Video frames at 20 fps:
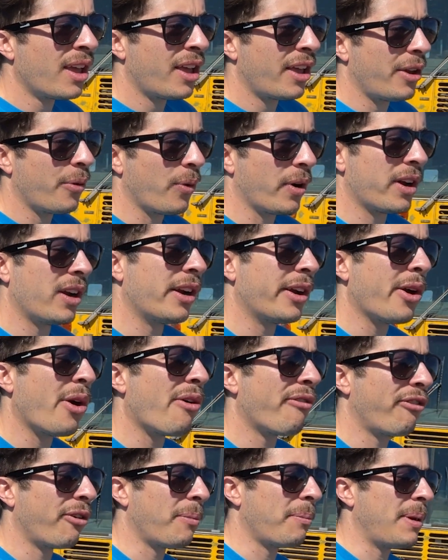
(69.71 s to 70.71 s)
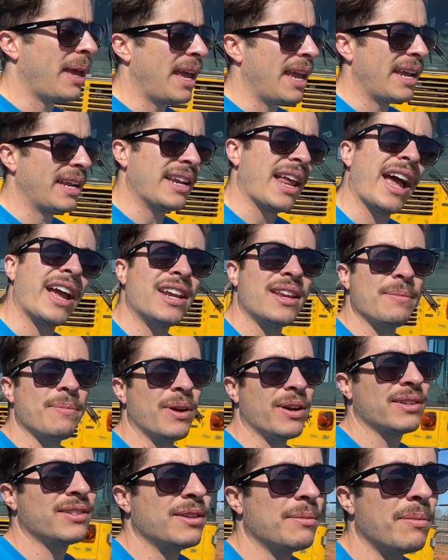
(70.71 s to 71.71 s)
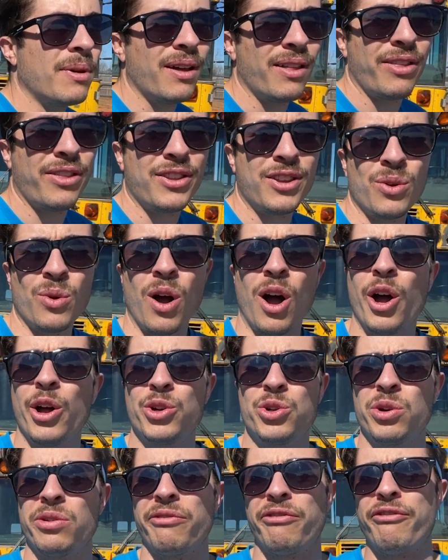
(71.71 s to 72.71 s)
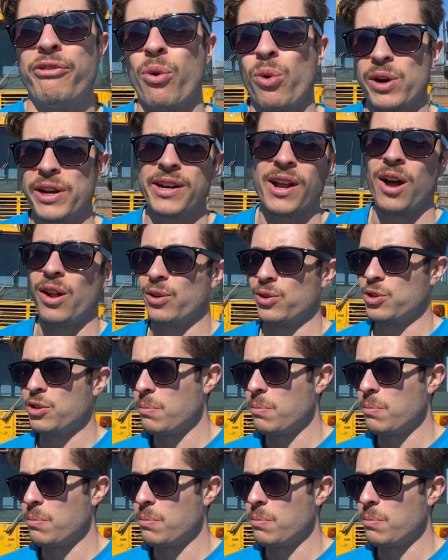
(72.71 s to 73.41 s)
we're gonna go from paying 90 bucks a month to $140 a